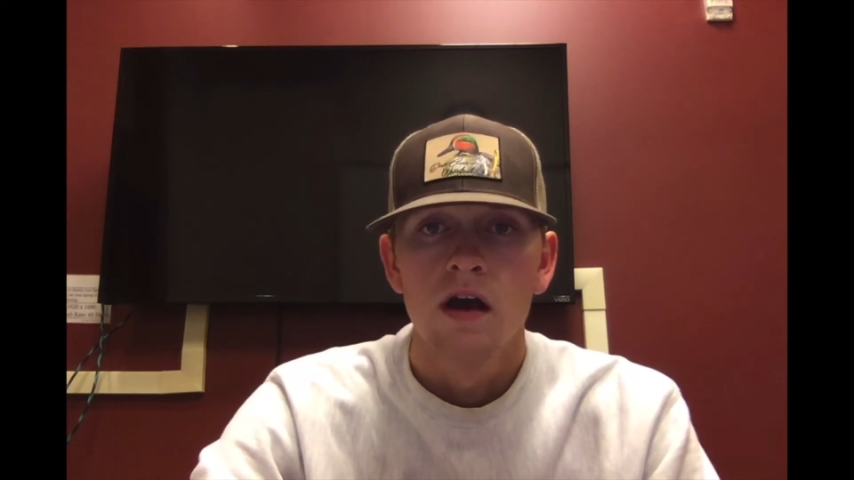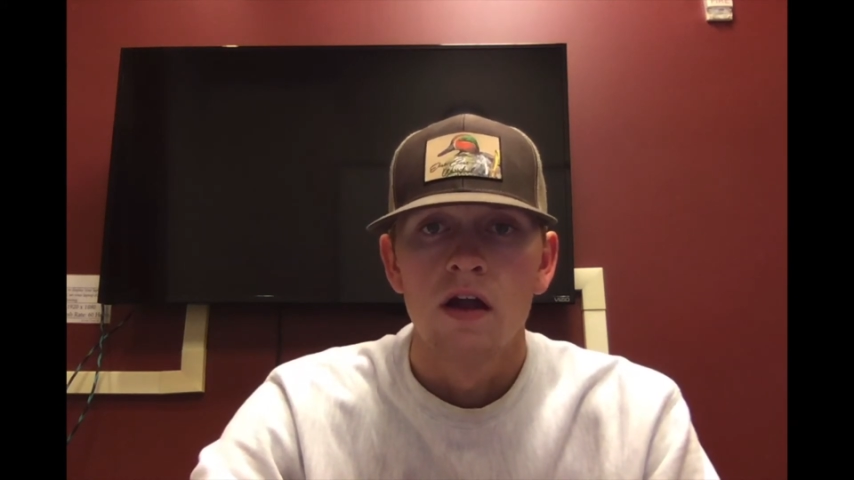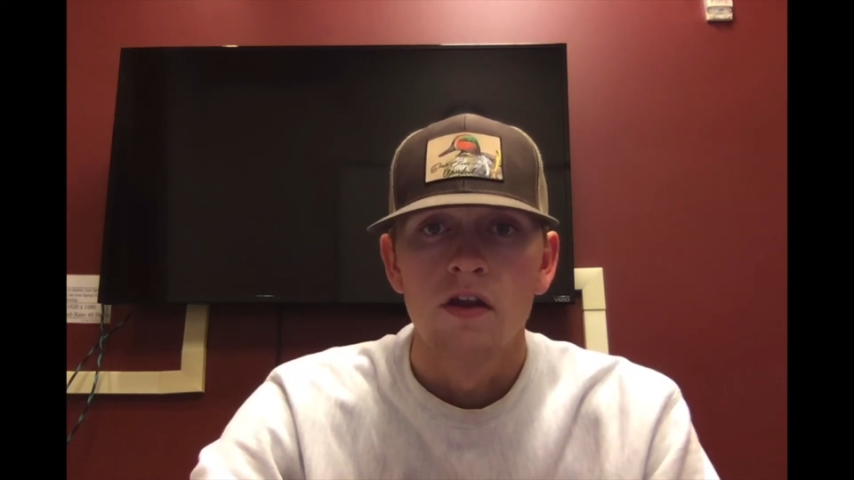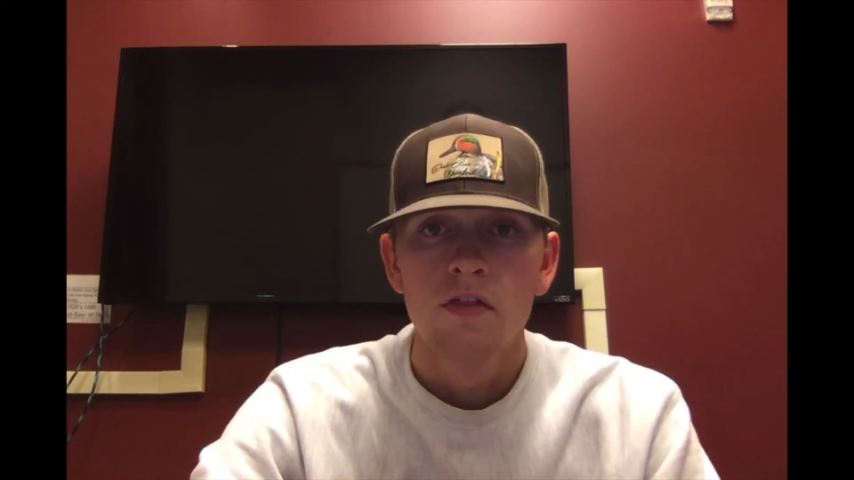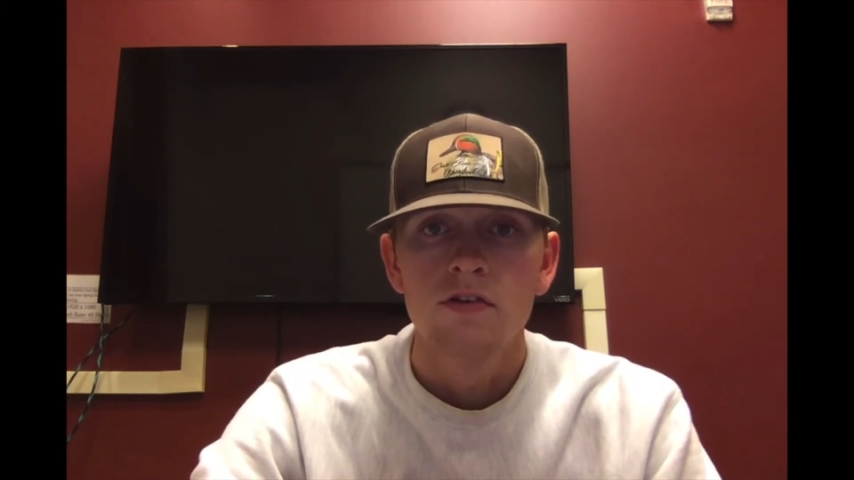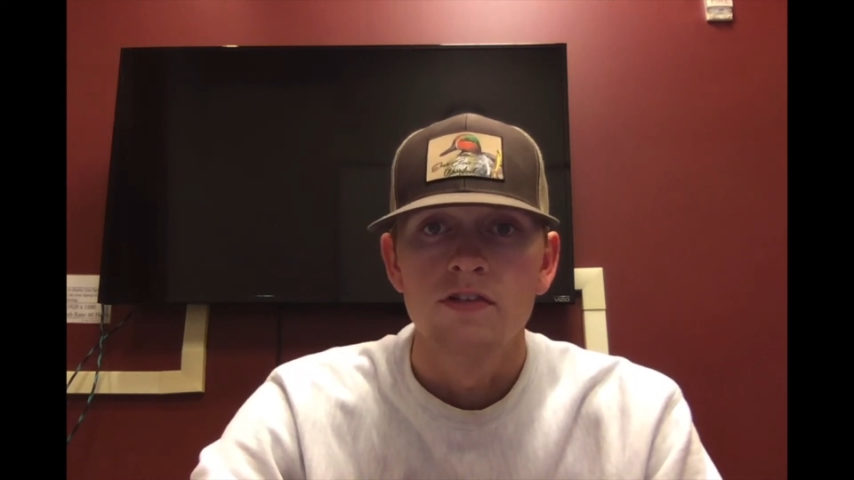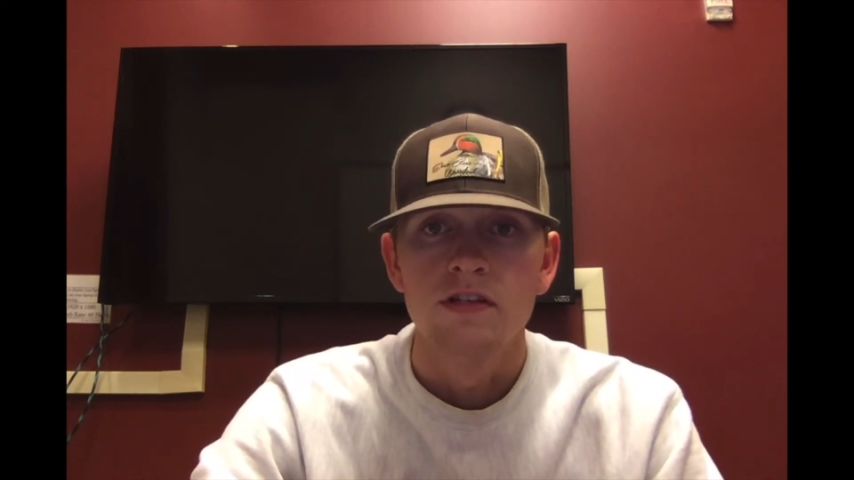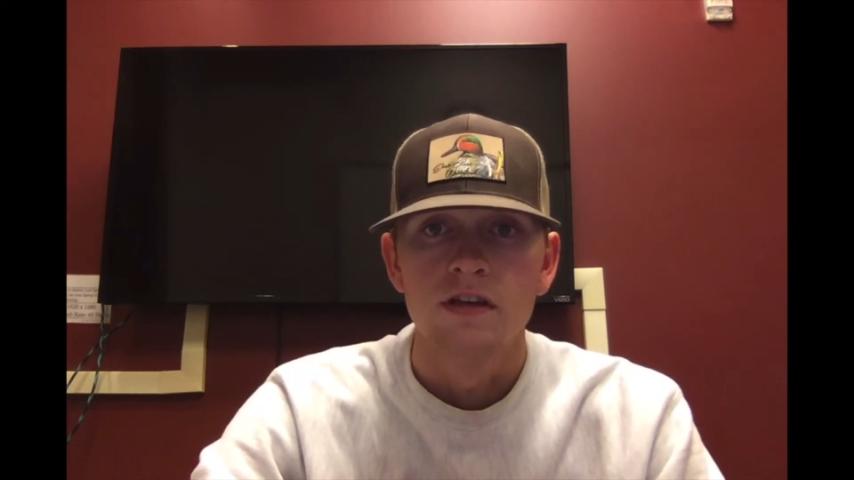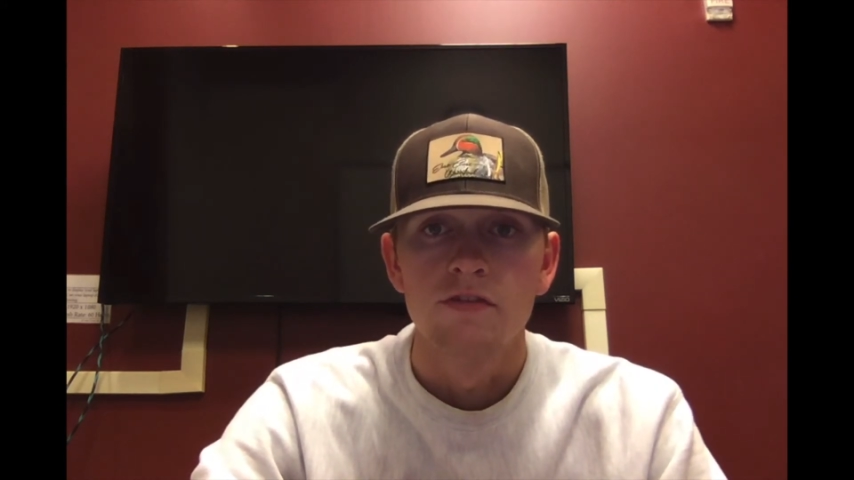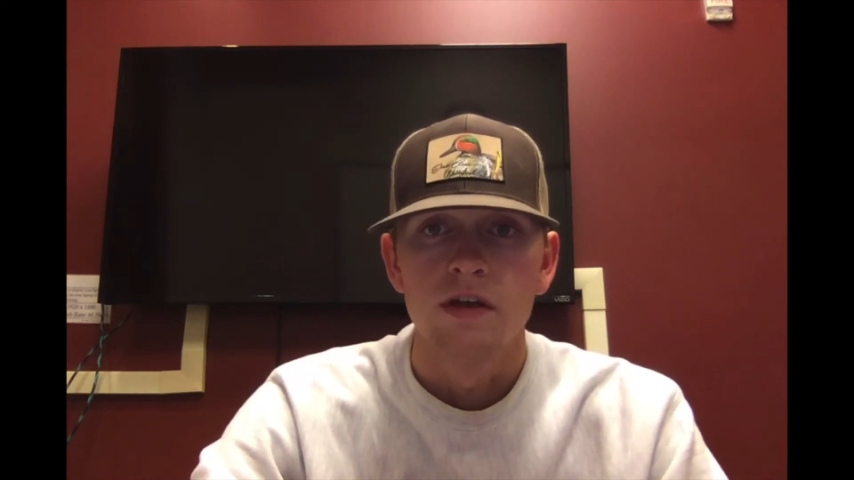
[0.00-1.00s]
Another
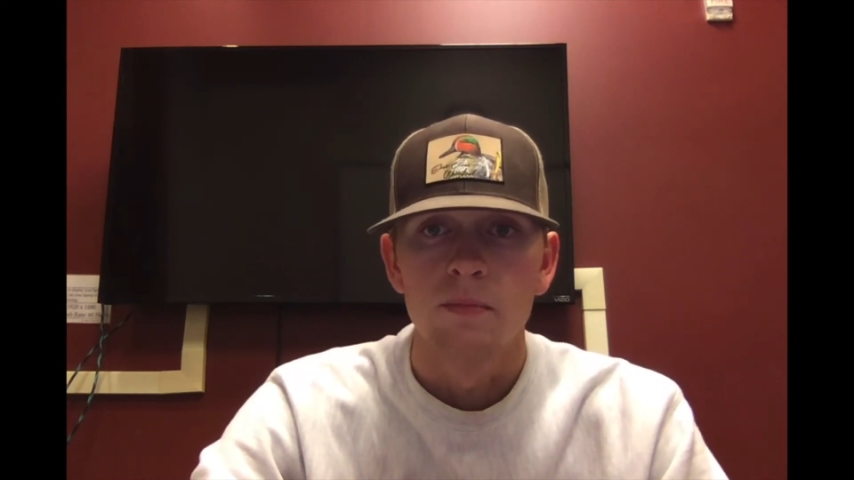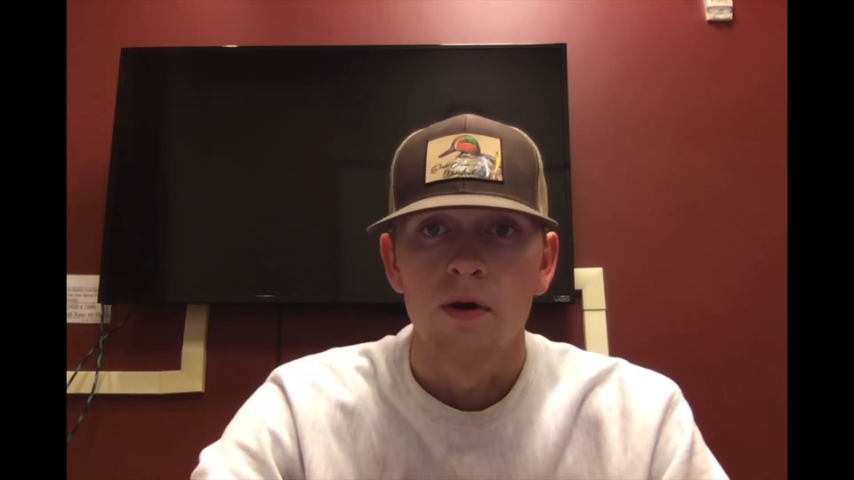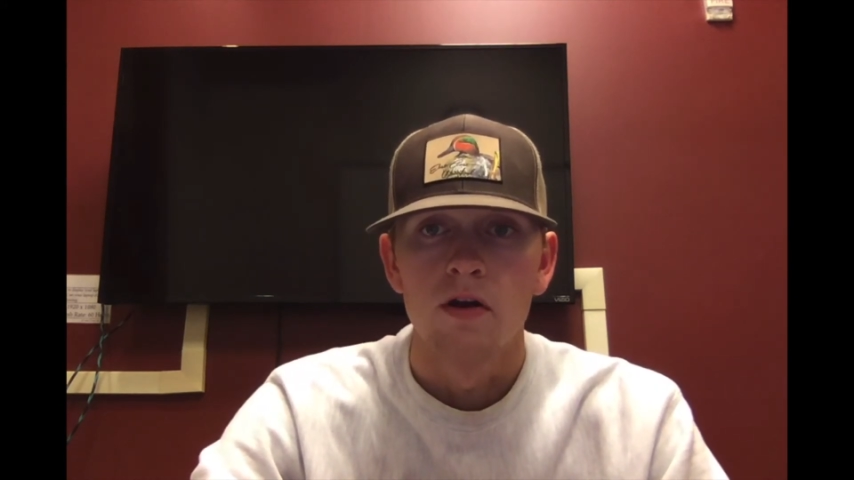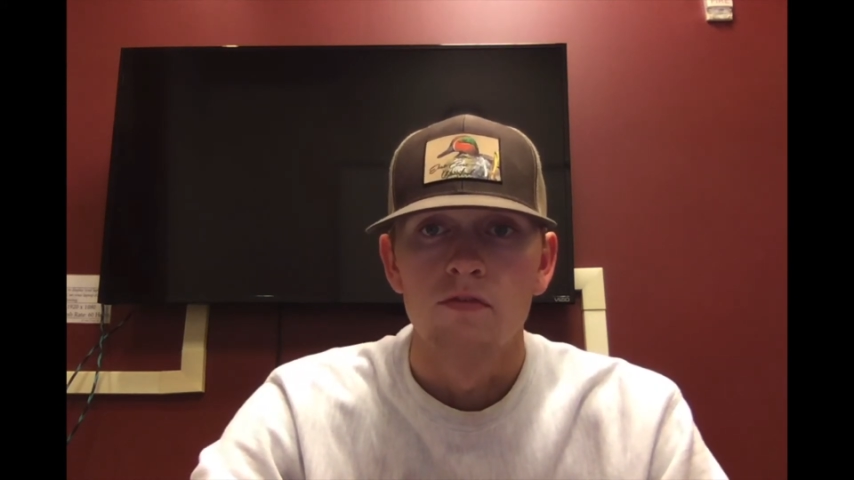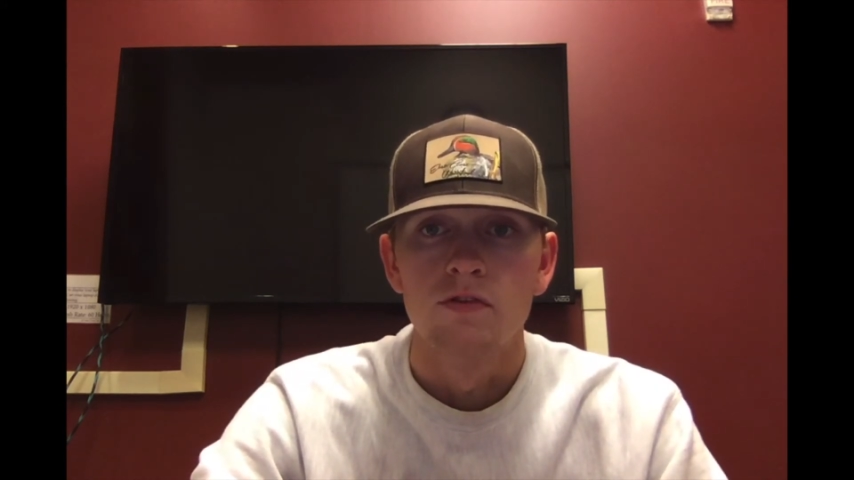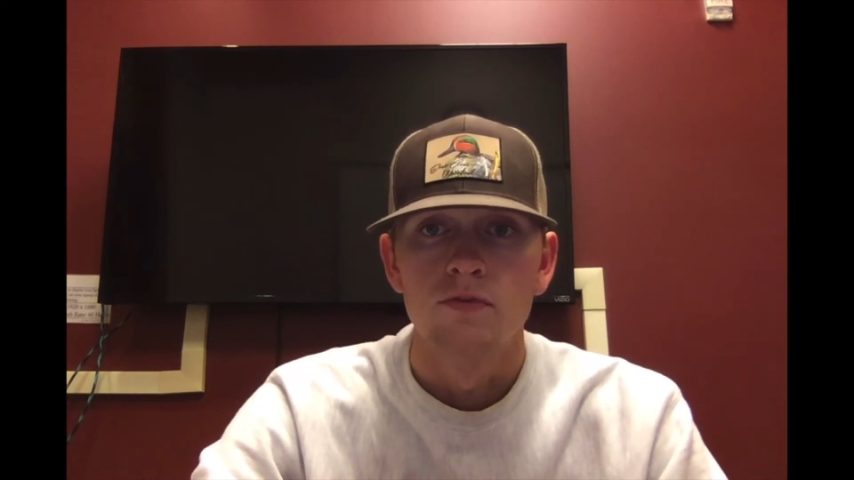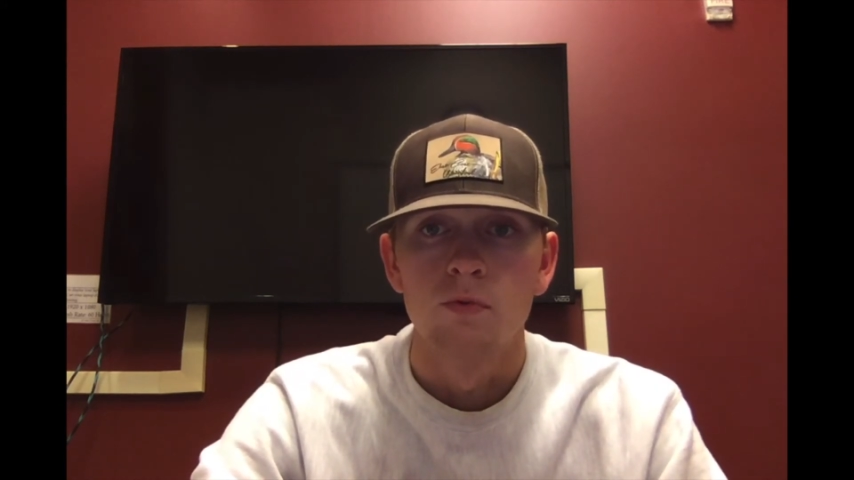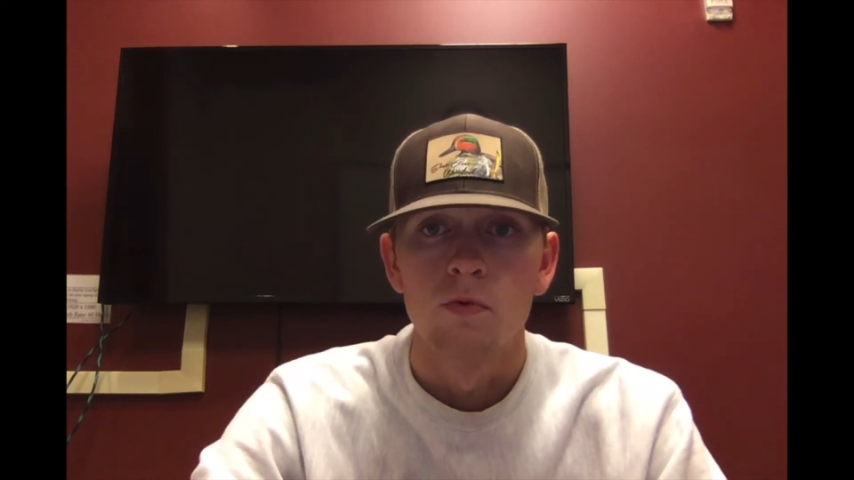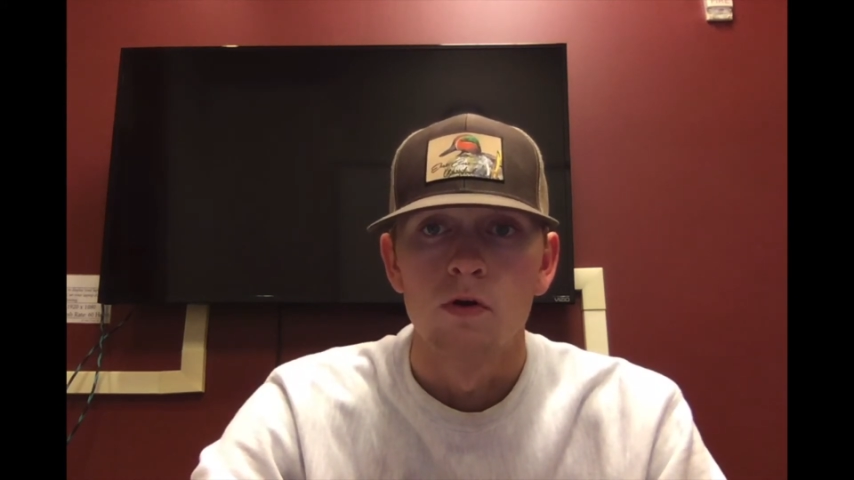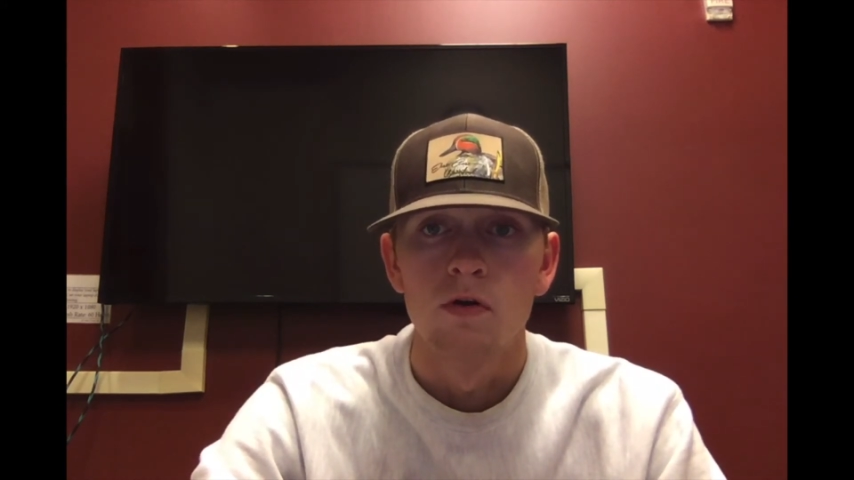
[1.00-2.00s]
significant part of this
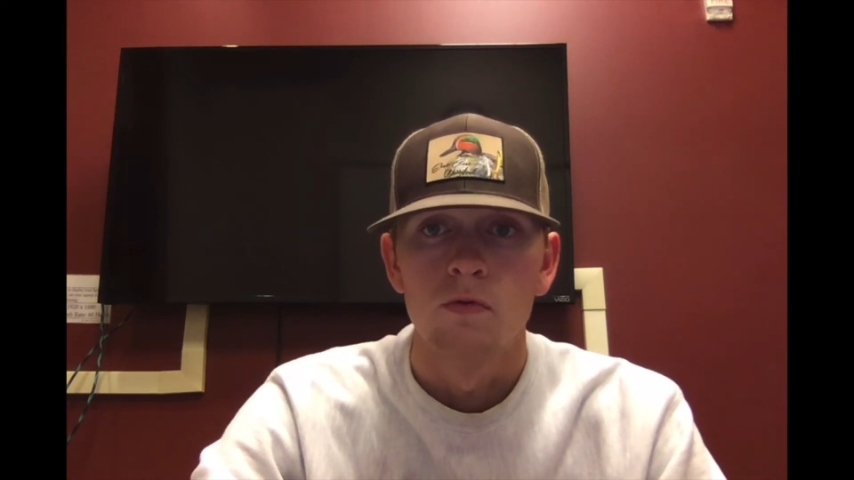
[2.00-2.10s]
war